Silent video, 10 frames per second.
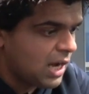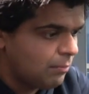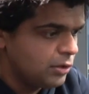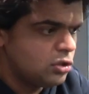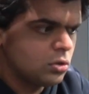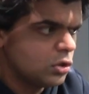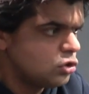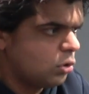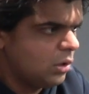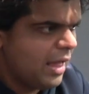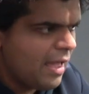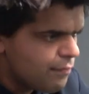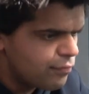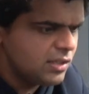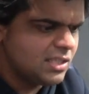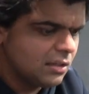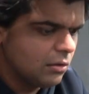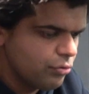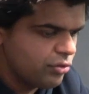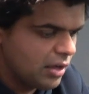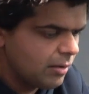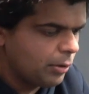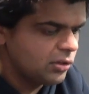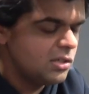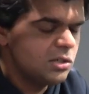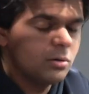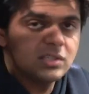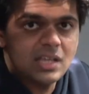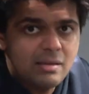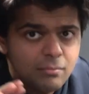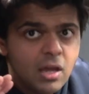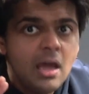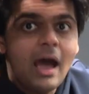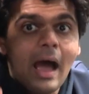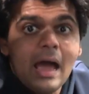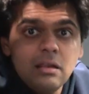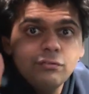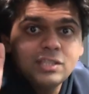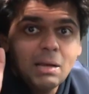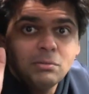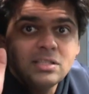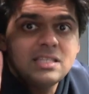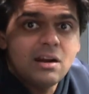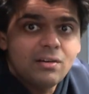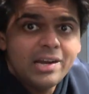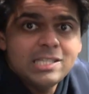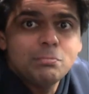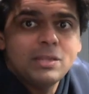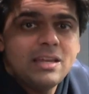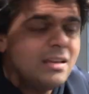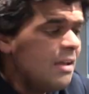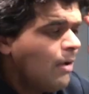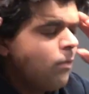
tablet to control every single thing about the interior, because I love tablets, they're nice, but then